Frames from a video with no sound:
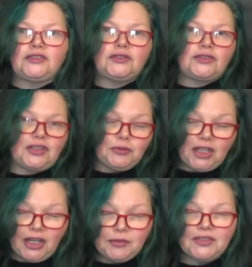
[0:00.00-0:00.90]

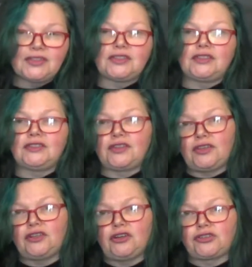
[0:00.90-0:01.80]
Sometimes this is a
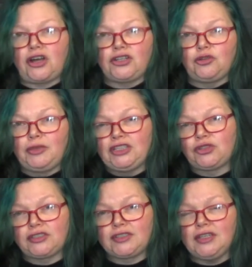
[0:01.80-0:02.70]
thing called audio
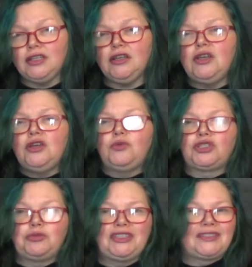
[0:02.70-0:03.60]
matrixing,
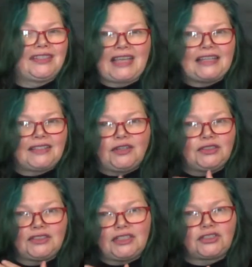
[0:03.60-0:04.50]
which means that sound
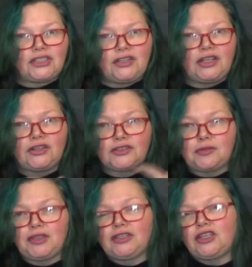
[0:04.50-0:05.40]
isn't actually there. It's
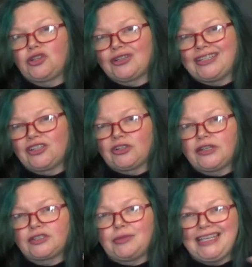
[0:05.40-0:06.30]
something that your ear
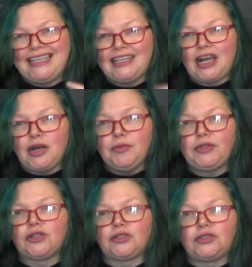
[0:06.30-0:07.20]
is making up.
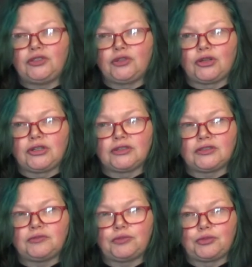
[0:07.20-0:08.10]

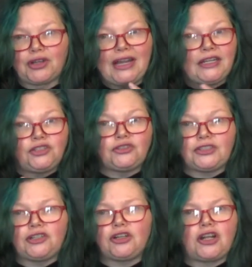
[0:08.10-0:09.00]
Your brain and your
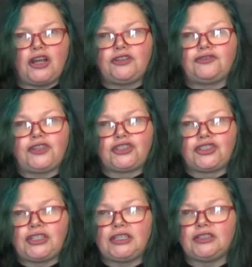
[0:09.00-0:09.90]
ear are kind of
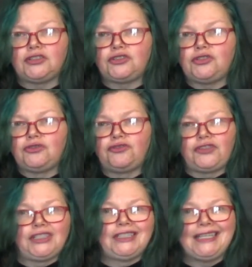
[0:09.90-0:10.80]
functioning to
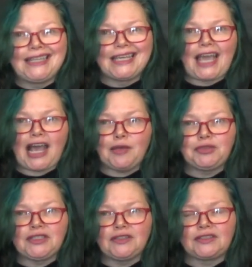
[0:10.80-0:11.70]
fill in the
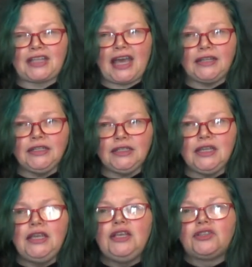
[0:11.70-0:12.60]
gaps in the static.
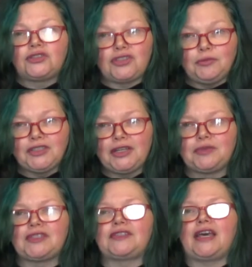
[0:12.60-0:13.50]

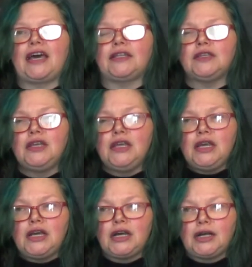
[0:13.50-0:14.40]
Sometimes it's that,
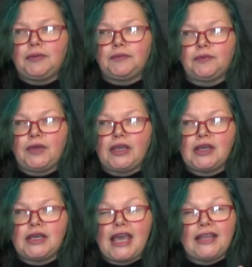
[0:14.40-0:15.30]

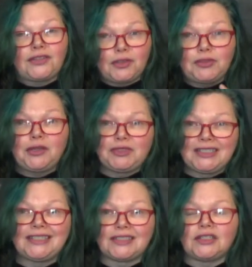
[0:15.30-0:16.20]
and sometimes
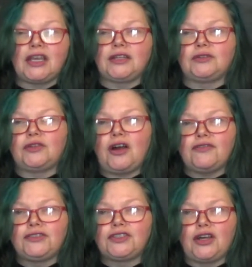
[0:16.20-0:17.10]
it isn't. And
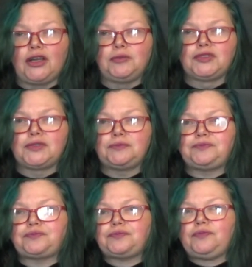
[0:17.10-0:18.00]
oftentimes
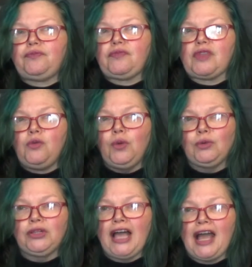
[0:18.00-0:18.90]

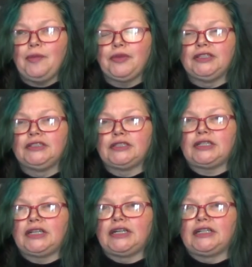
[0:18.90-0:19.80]
what will happen
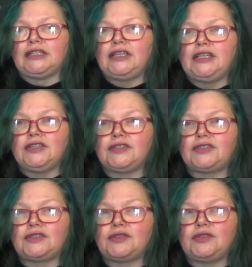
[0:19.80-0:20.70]

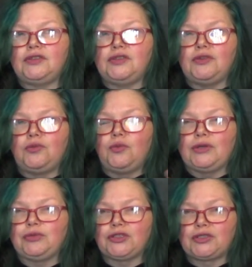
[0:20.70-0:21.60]
is
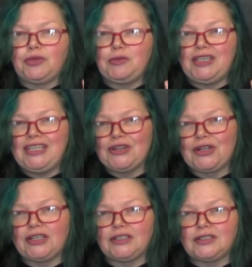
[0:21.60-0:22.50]
one person may be
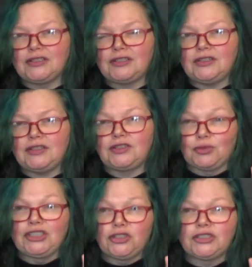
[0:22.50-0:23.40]
hearing. It's
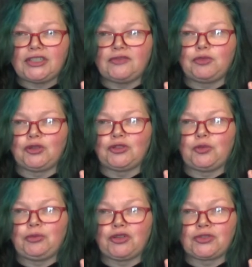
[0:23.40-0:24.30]
really good to have more than
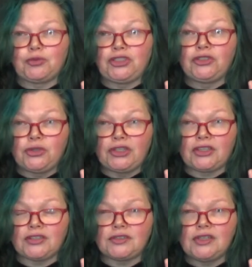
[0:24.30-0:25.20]
one person when you're doing
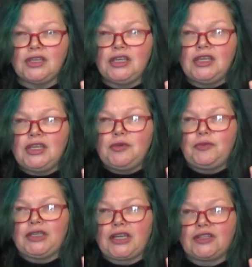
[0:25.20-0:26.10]
this,
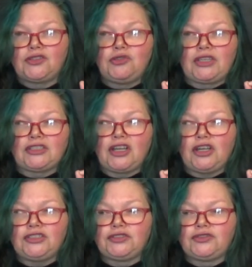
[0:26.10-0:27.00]
because you can
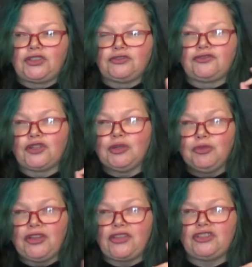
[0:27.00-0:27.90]
kind of confirm
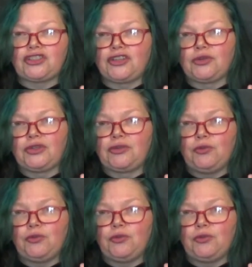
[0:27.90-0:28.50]
with each other with